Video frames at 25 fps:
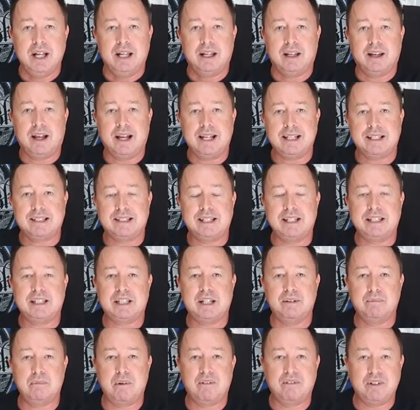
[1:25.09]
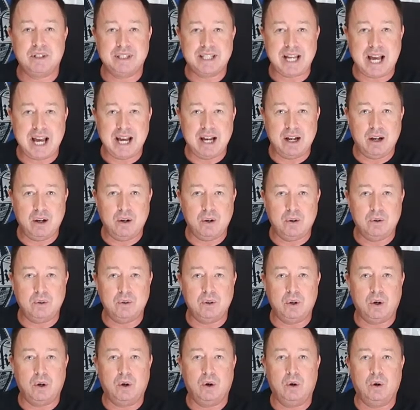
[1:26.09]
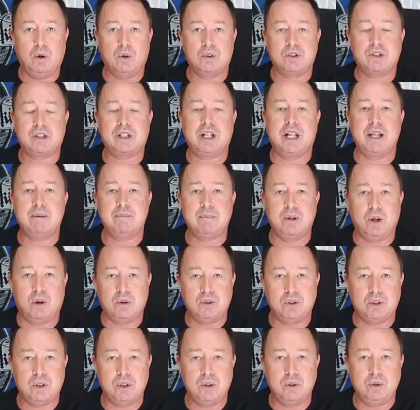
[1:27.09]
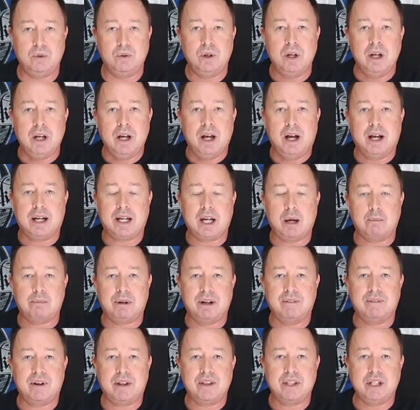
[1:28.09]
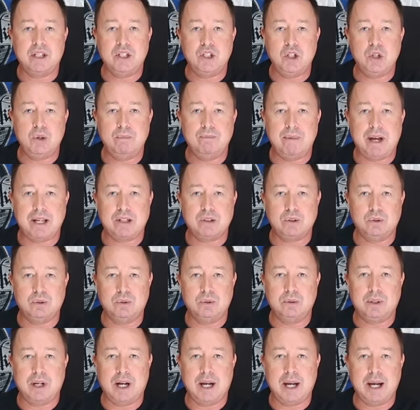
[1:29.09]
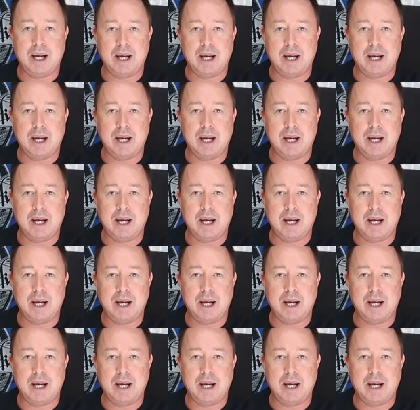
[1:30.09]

like System of a Down or Slipknot do, a couple of other new metal